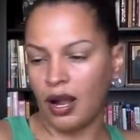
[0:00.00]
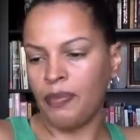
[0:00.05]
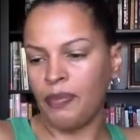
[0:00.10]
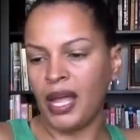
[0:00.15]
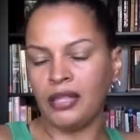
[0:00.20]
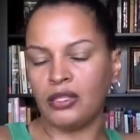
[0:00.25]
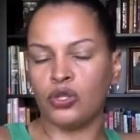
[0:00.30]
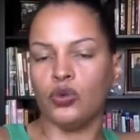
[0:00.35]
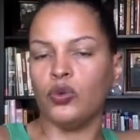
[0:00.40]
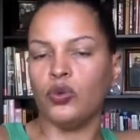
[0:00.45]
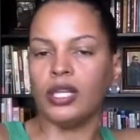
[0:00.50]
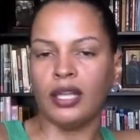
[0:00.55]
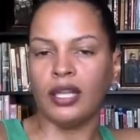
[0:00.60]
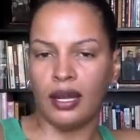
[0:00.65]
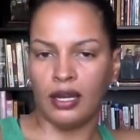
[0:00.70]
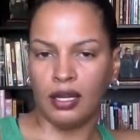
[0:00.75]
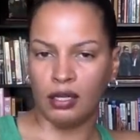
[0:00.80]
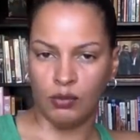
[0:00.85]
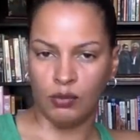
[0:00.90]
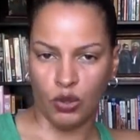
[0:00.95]
I'm not doing
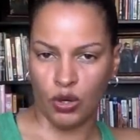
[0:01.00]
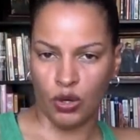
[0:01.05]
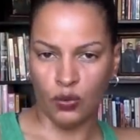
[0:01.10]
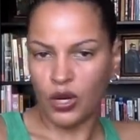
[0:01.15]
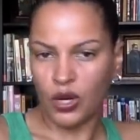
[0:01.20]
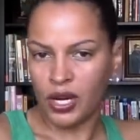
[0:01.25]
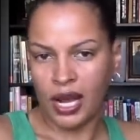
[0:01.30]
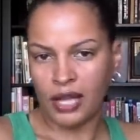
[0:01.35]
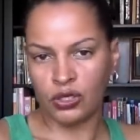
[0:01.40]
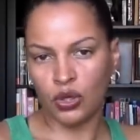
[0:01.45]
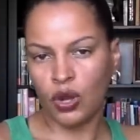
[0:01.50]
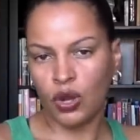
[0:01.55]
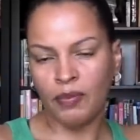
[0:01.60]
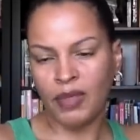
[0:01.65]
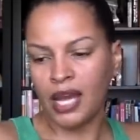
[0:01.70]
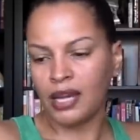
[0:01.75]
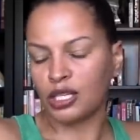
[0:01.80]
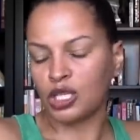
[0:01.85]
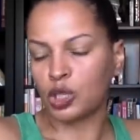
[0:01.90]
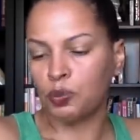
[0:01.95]
that anymore. I'm
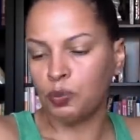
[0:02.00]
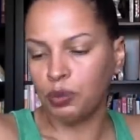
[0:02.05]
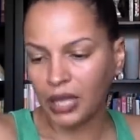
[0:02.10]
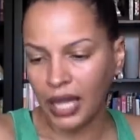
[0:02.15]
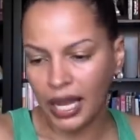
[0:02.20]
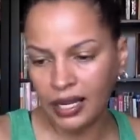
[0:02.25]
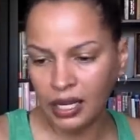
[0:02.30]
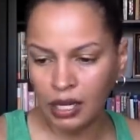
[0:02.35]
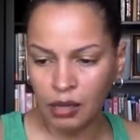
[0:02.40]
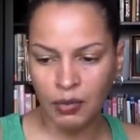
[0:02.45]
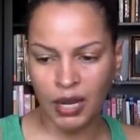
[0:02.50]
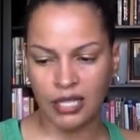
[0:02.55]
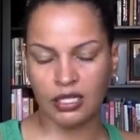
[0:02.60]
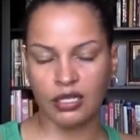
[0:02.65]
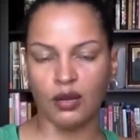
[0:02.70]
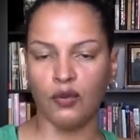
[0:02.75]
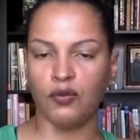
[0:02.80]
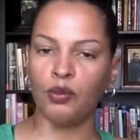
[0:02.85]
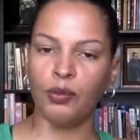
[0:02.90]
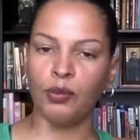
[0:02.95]
not explaining
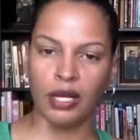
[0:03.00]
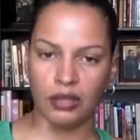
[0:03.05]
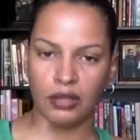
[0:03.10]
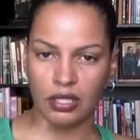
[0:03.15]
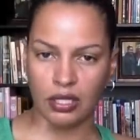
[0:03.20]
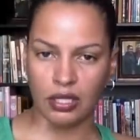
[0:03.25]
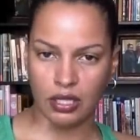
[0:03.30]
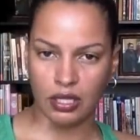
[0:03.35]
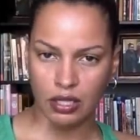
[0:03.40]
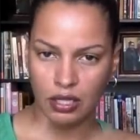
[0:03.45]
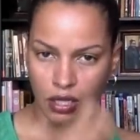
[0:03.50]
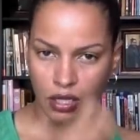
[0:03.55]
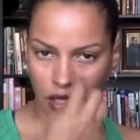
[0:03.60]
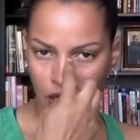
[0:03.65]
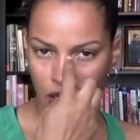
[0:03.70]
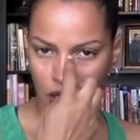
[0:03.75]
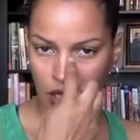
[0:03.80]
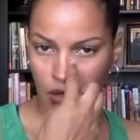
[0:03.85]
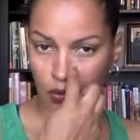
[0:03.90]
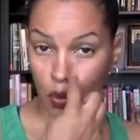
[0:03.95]
myself about this
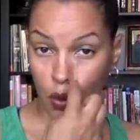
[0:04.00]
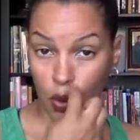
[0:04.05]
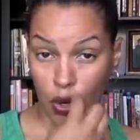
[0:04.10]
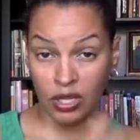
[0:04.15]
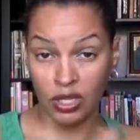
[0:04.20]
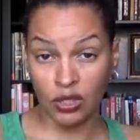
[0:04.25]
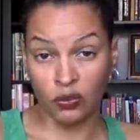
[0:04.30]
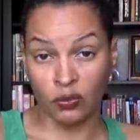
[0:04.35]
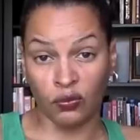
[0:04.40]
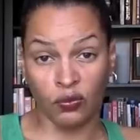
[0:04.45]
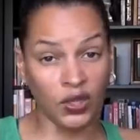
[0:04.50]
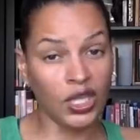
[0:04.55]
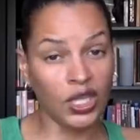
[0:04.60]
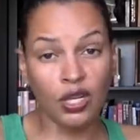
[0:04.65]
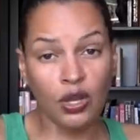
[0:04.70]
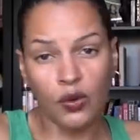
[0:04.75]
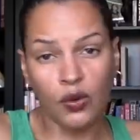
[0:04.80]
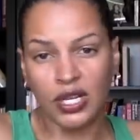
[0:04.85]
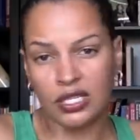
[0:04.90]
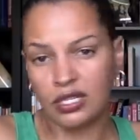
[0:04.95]
anymore. This
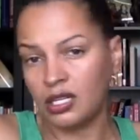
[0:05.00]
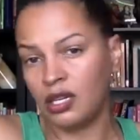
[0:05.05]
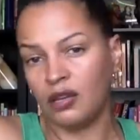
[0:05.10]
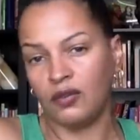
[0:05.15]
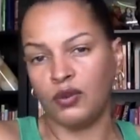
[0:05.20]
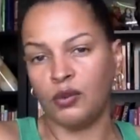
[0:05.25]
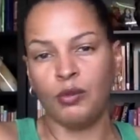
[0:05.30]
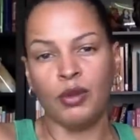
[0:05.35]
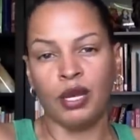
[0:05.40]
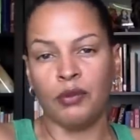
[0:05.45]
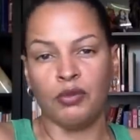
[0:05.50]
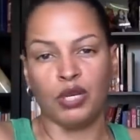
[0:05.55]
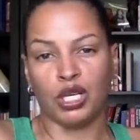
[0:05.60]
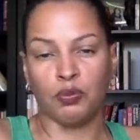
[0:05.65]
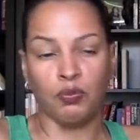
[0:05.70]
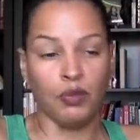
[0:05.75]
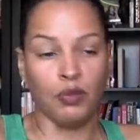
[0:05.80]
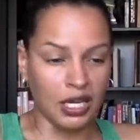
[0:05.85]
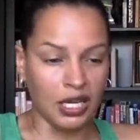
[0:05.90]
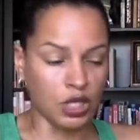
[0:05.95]
video isn't even
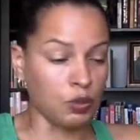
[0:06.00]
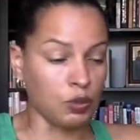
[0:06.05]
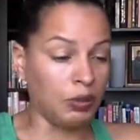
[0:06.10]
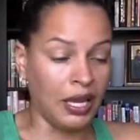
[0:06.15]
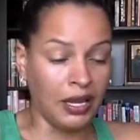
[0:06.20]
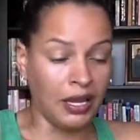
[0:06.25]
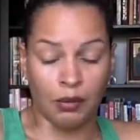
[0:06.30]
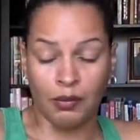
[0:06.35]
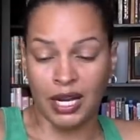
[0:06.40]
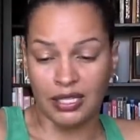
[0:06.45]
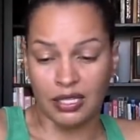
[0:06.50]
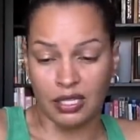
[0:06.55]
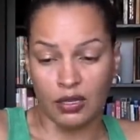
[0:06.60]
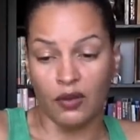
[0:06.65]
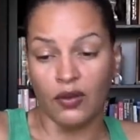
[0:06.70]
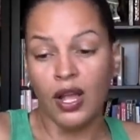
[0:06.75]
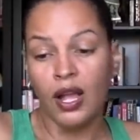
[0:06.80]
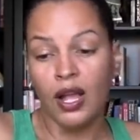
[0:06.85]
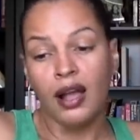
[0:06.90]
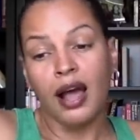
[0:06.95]
me explaining
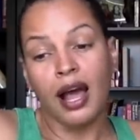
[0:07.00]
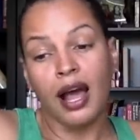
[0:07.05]
myself.